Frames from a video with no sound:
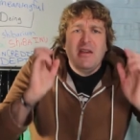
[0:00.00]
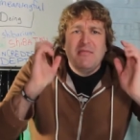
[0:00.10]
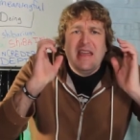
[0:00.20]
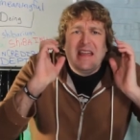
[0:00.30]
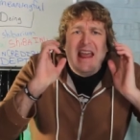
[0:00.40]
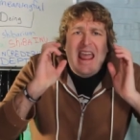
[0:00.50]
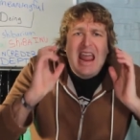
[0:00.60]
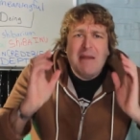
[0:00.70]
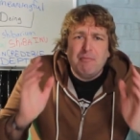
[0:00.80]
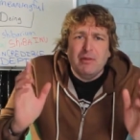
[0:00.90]
they can
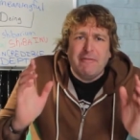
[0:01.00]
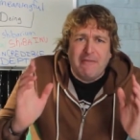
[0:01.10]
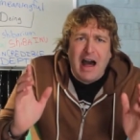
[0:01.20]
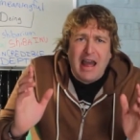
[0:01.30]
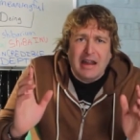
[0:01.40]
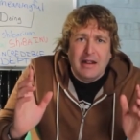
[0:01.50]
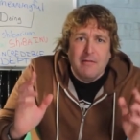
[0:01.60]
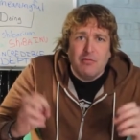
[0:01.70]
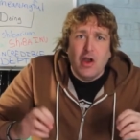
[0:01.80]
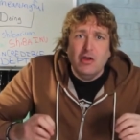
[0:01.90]
amplify
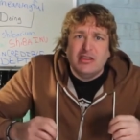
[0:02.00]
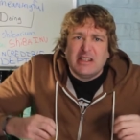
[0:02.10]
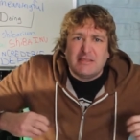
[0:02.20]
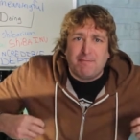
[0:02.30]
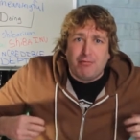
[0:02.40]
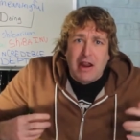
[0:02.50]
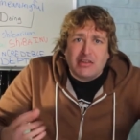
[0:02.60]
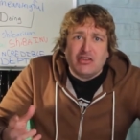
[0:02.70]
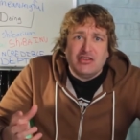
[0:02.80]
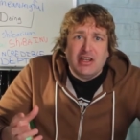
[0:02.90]
those
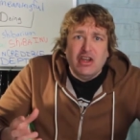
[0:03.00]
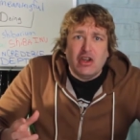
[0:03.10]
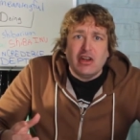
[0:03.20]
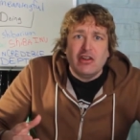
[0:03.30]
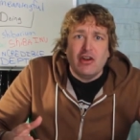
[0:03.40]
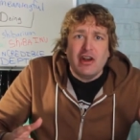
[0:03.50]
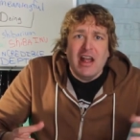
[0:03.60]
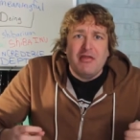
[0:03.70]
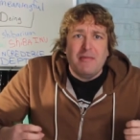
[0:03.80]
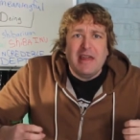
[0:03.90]
expressions that you can
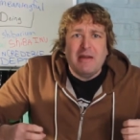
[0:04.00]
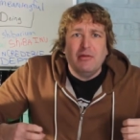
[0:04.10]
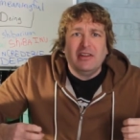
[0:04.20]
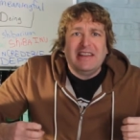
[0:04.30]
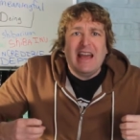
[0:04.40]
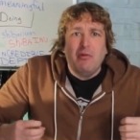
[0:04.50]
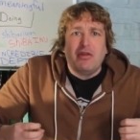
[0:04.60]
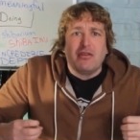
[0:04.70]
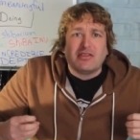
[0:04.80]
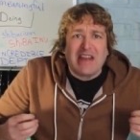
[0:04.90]
learn to be able to get
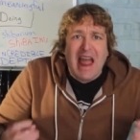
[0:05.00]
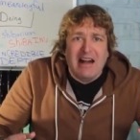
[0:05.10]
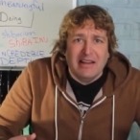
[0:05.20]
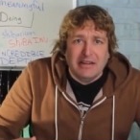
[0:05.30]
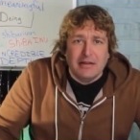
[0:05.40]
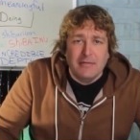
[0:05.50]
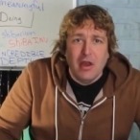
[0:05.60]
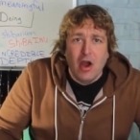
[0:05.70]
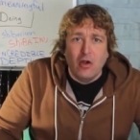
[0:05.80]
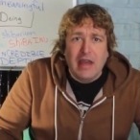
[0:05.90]
with your talent.
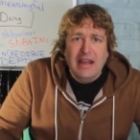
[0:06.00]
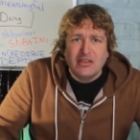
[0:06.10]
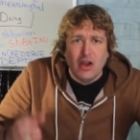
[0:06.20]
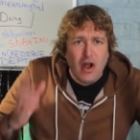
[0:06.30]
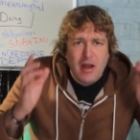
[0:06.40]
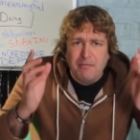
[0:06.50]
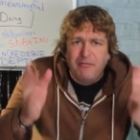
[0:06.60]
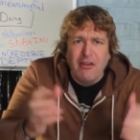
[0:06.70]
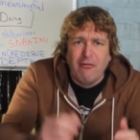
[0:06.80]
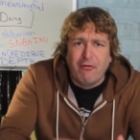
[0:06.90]
Okay, so
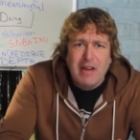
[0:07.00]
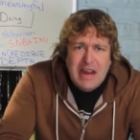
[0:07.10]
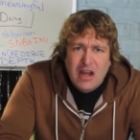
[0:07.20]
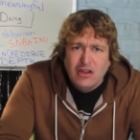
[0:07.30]
feel free,